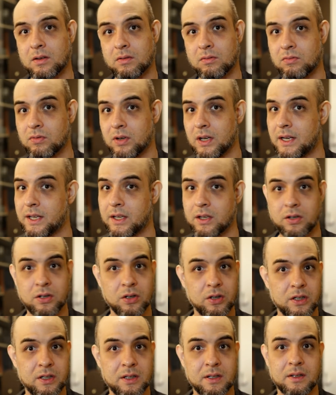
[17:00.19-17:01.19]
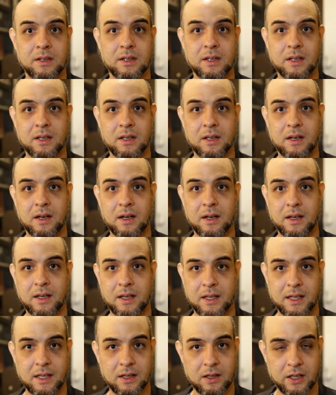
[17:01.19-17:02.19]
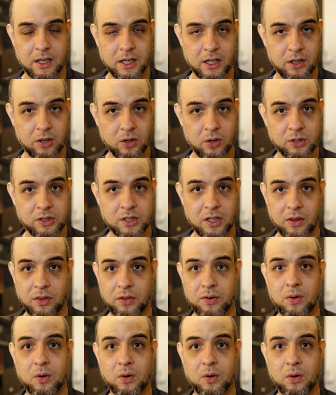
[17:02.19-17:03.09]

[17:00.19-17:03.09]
a really good ear, nose and